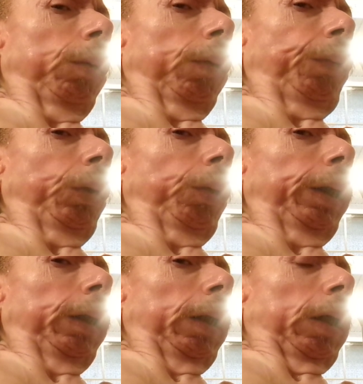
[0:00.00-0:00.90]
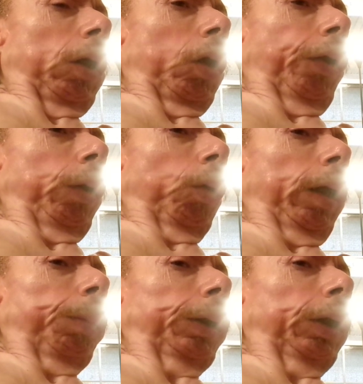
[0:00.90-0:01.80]
and they're reviewing all the
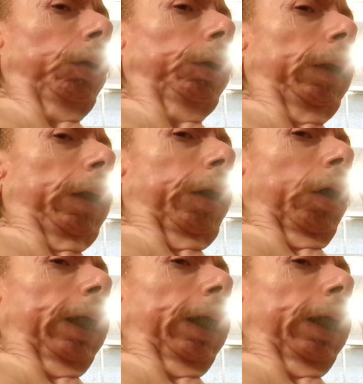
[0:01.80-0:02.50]
old episodes.